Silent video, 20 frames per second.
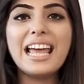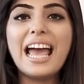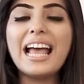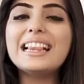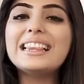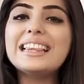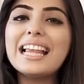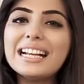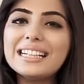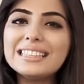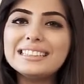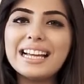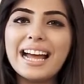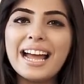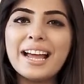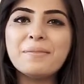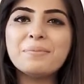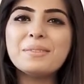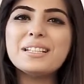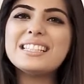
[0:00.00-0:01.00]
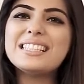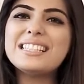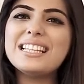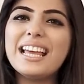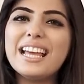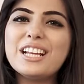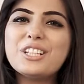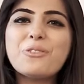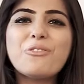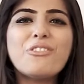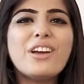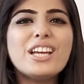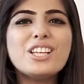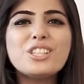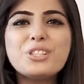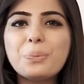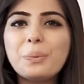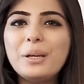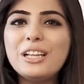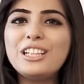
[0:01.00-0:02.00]
At that time, the sage very
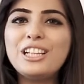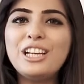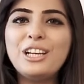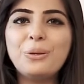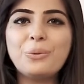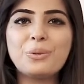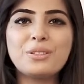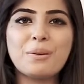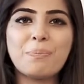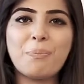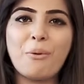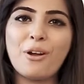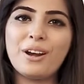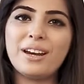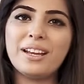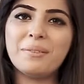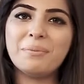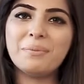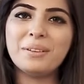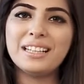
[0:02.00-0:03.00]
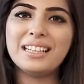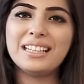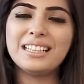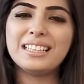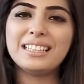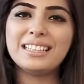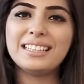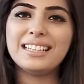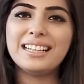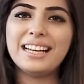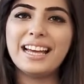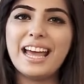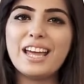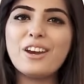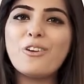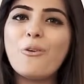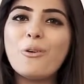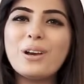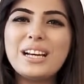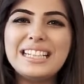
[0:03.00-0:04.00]
sweetly looks upon him
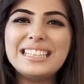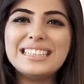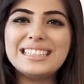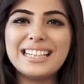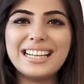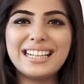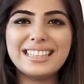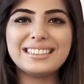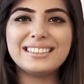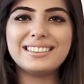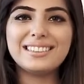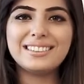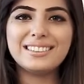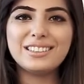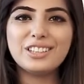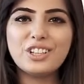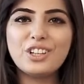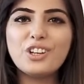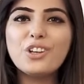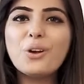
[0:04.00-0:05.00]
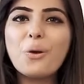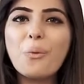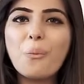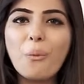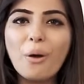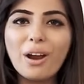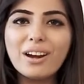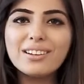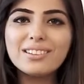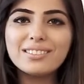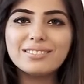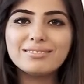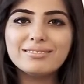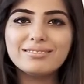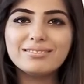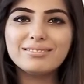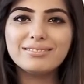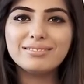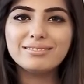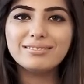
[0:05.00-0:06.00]
and all he says is, You know what?
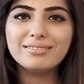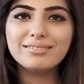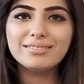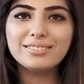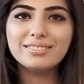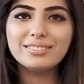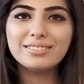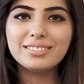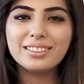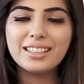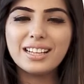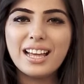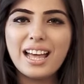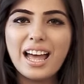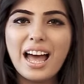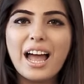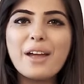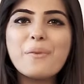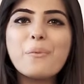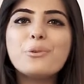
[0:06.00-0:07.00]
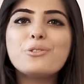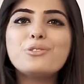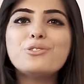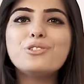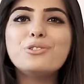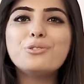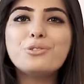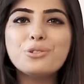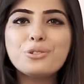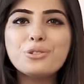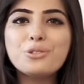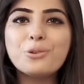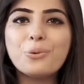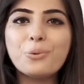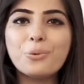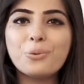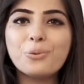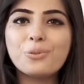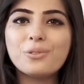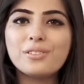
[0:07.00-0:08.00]
I want you to know
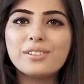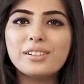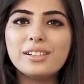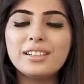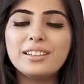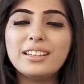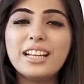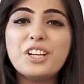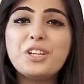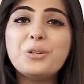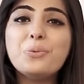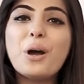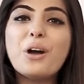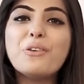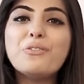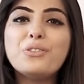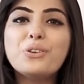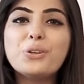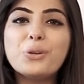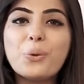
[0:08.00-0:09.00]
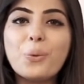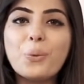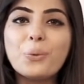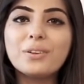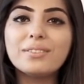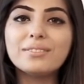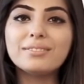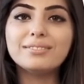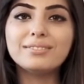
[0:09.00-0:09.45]
that you have grown.